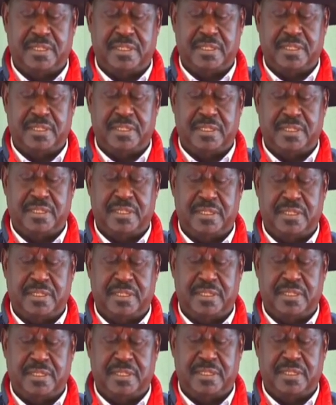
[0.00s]

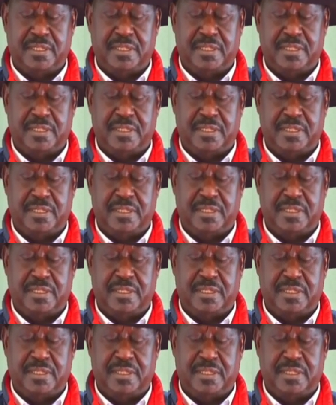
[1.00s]

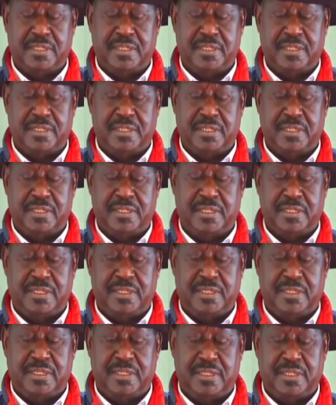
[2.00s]

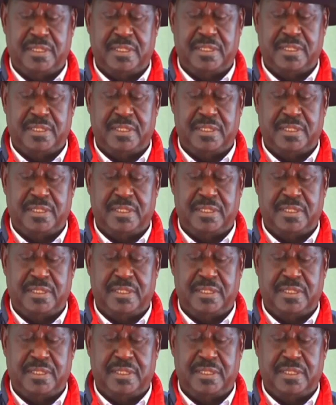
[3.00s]
(silence)